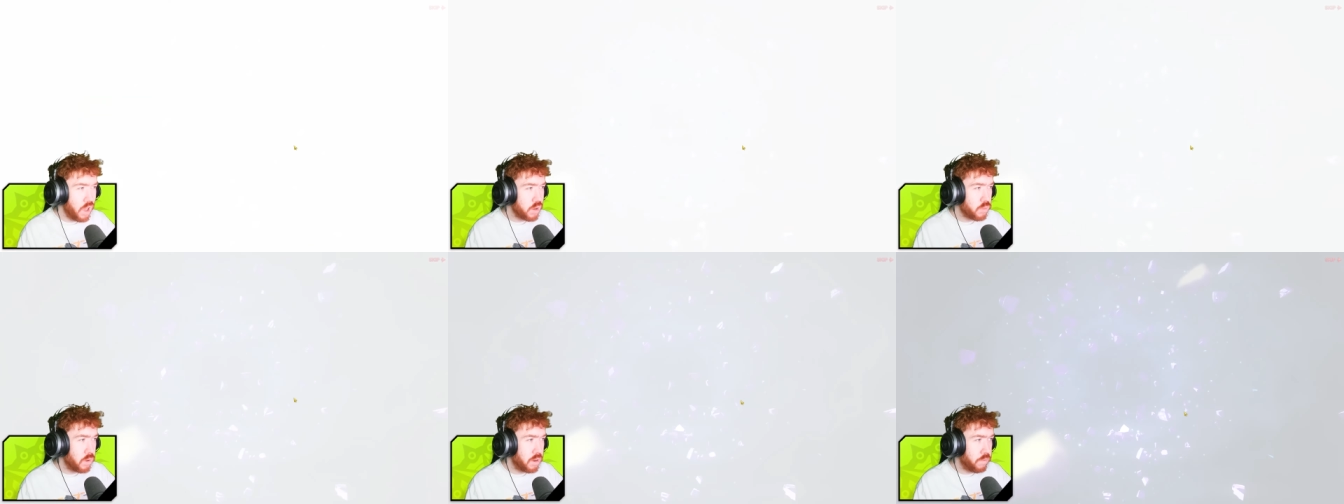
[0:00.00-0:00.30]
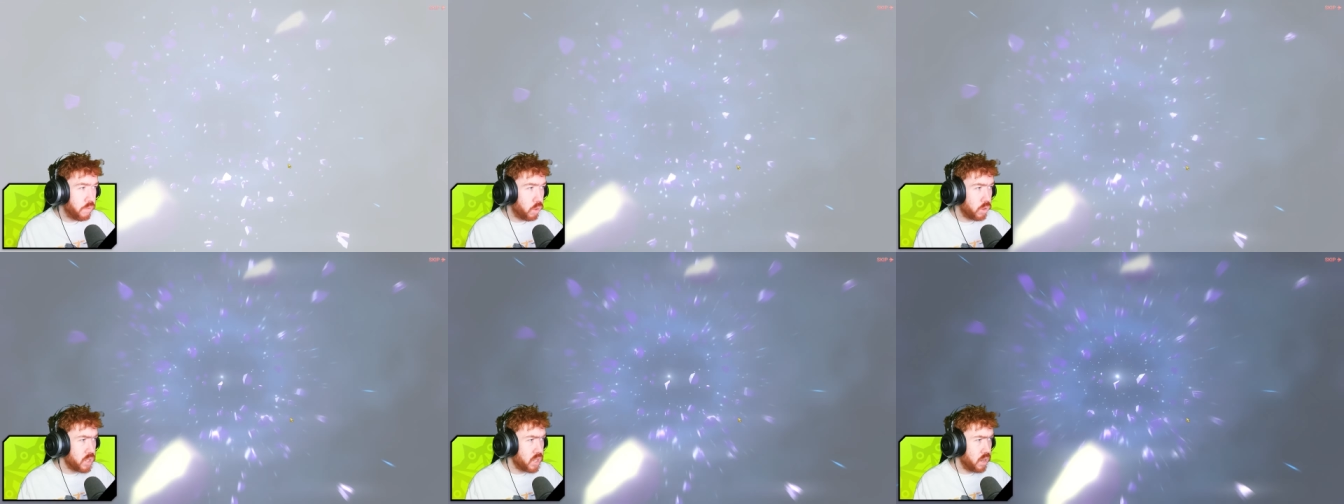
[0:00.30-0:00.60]
last one,
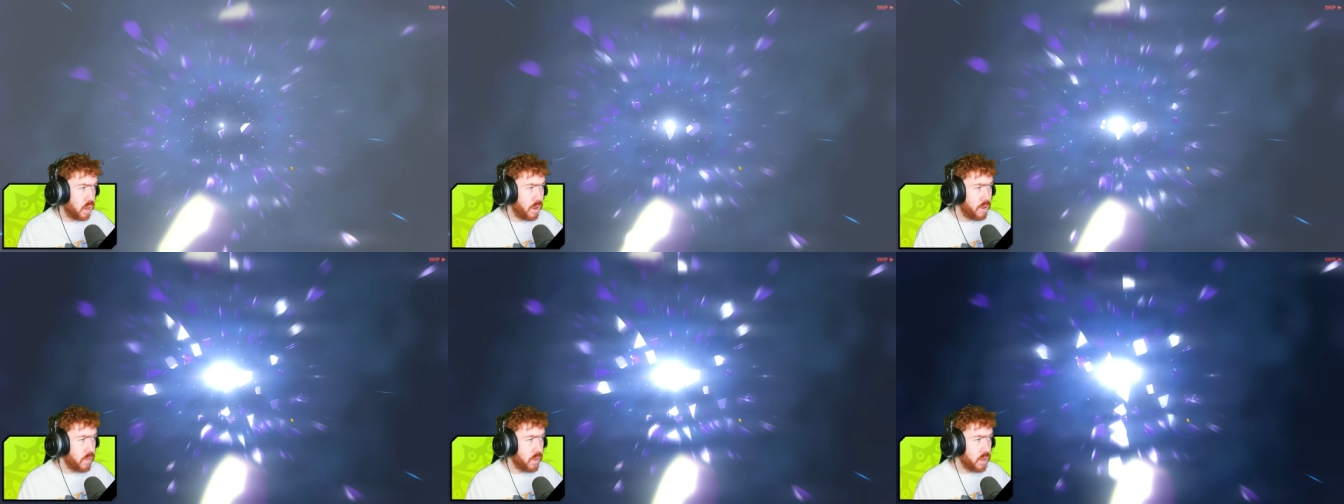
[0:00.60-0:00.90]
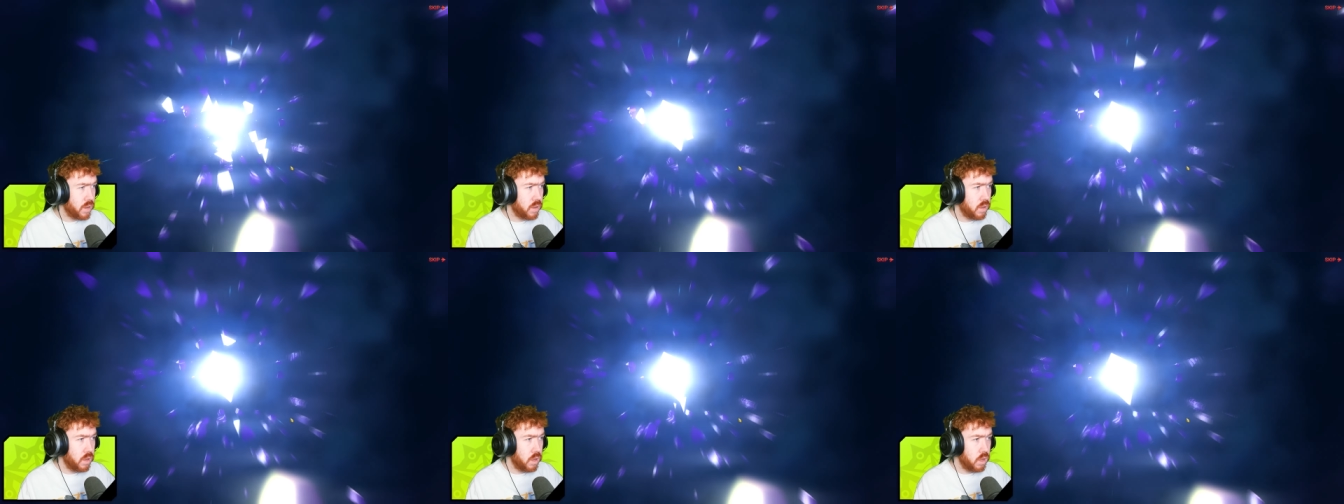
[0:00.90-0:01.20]
unfortunately, though, I
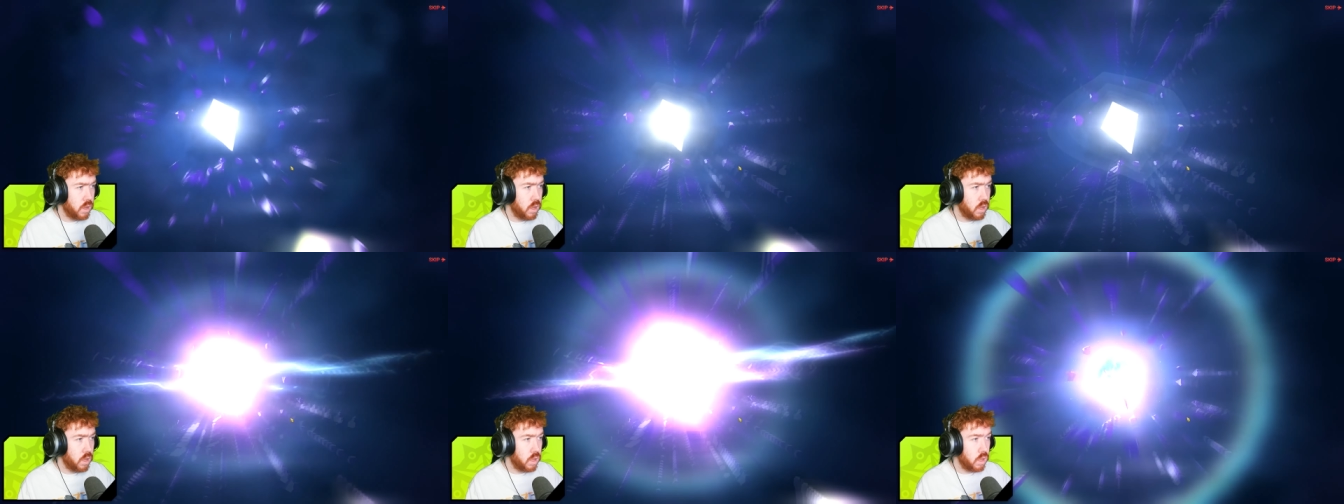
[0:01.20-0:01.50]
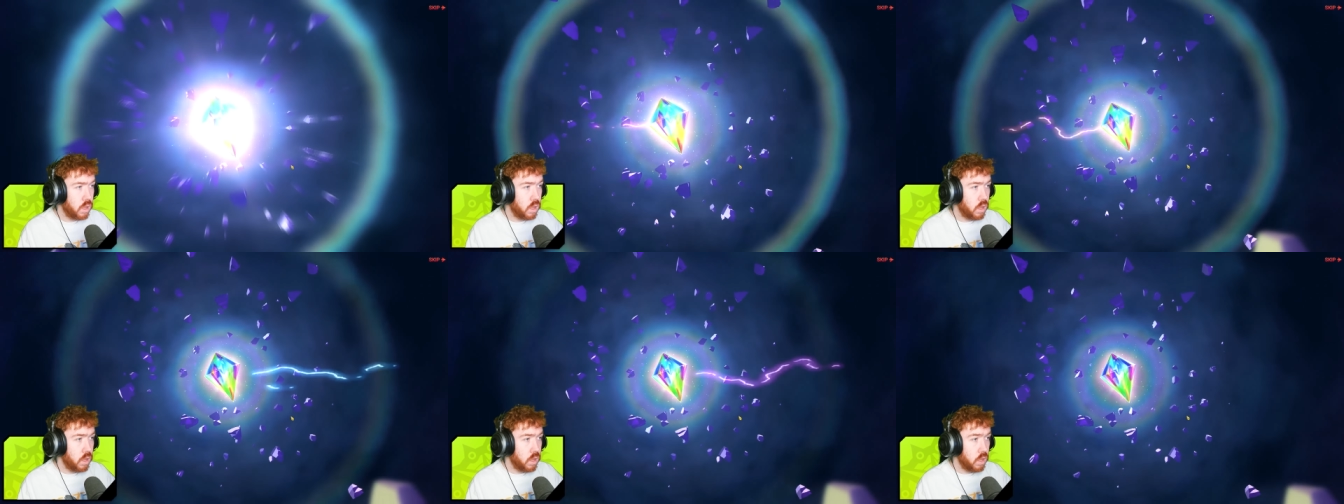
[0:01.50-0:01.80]
think.
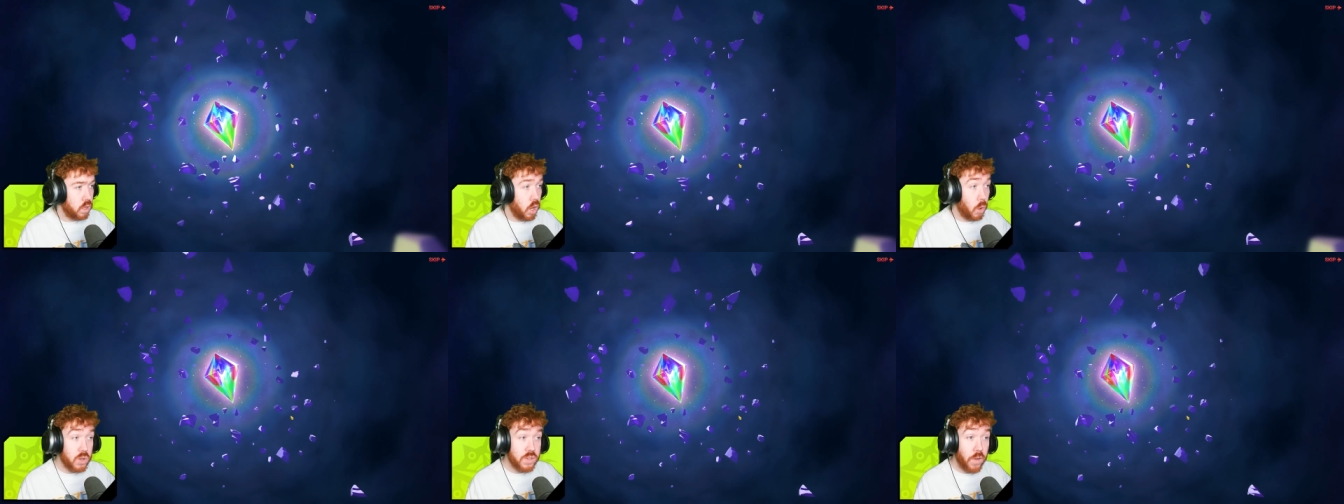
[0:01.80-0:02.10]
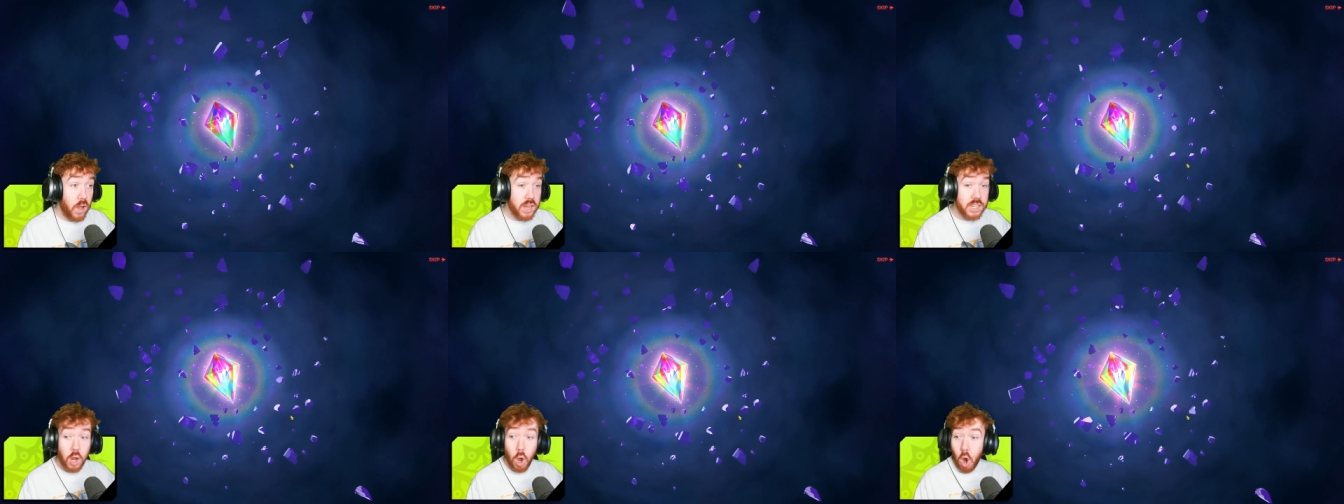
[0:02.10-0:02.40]
That was
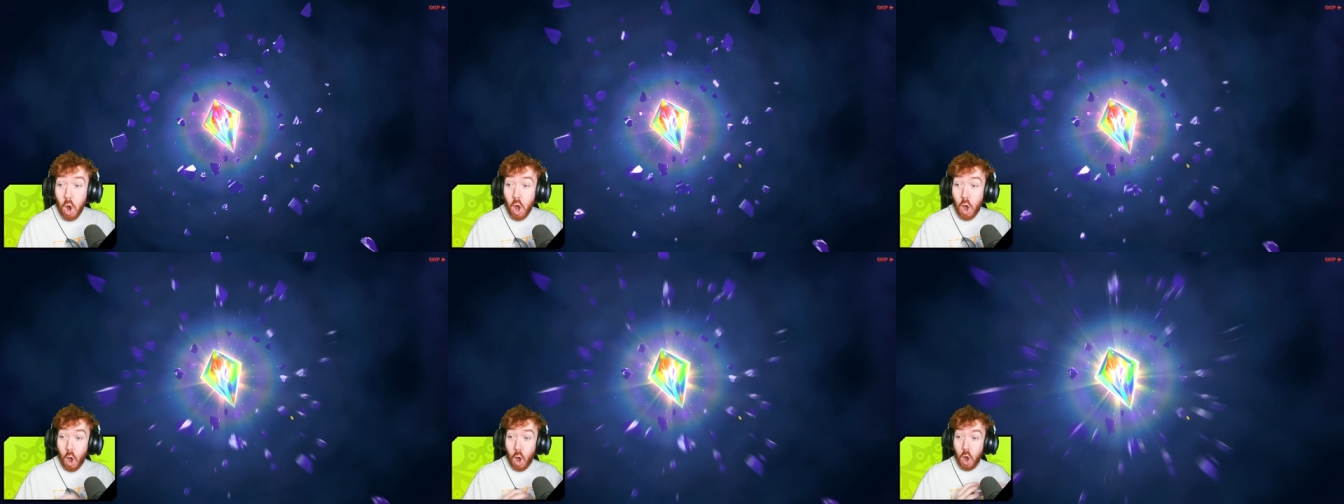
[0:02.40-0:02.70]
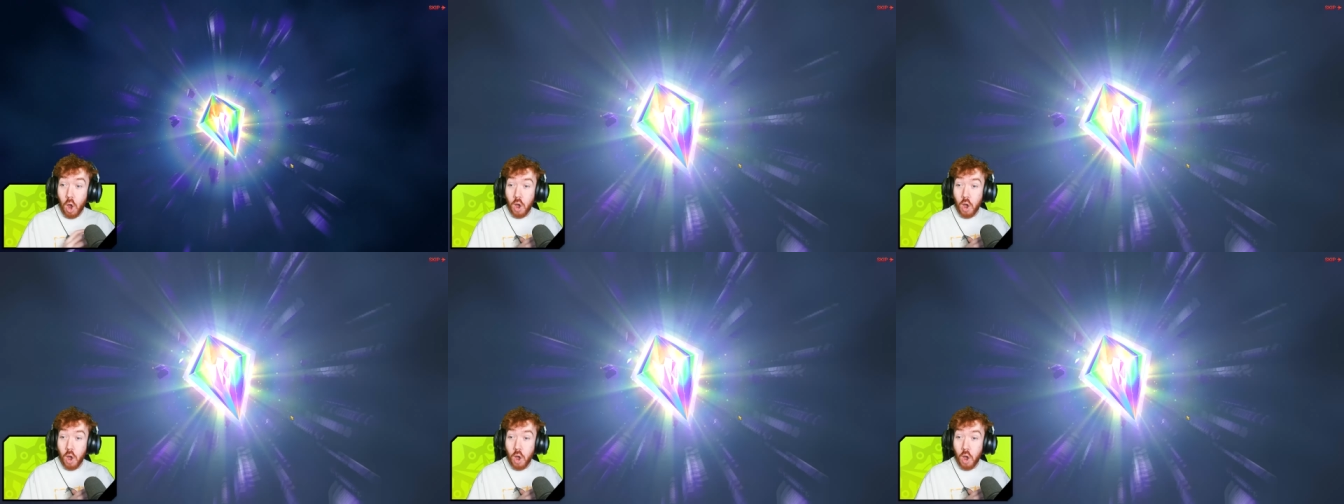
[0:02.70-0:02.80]
fast. Oh!